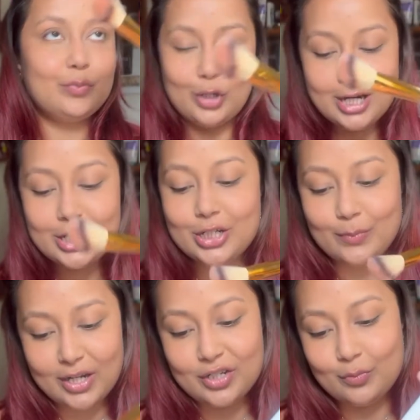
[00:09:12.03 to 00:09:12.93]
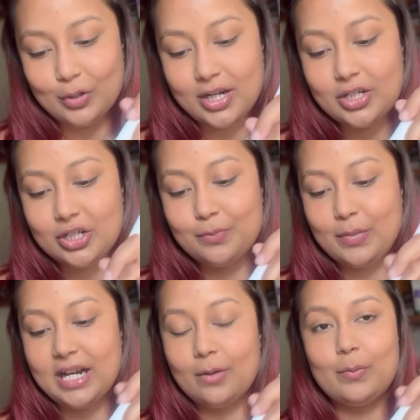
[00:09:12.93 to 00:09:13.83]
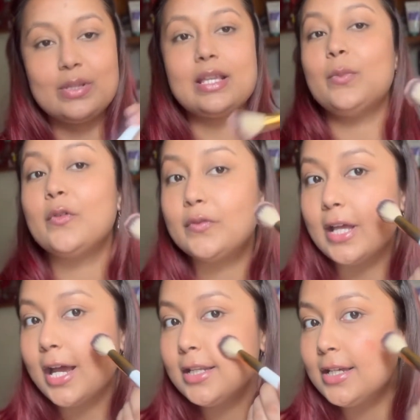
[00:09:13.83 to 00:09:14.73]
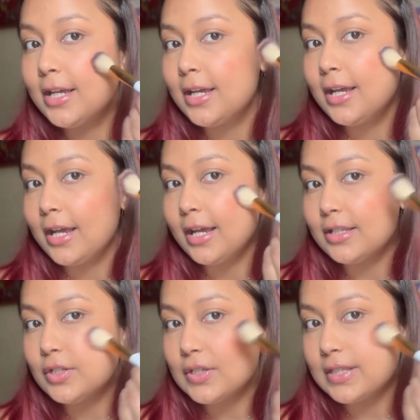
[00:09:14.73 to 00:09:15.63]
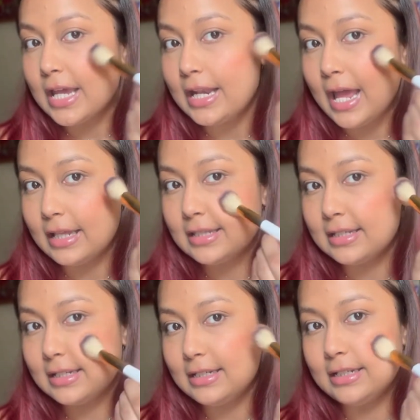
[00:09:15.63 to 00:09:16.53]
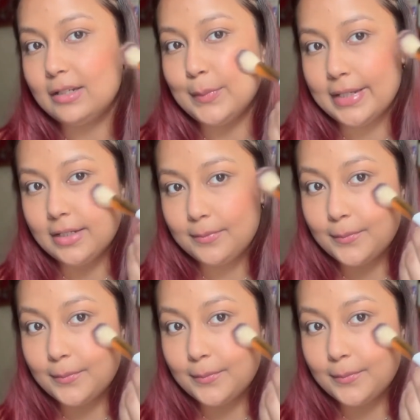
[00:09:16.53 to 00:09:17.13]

pick up some of that and just enhance it a little bit.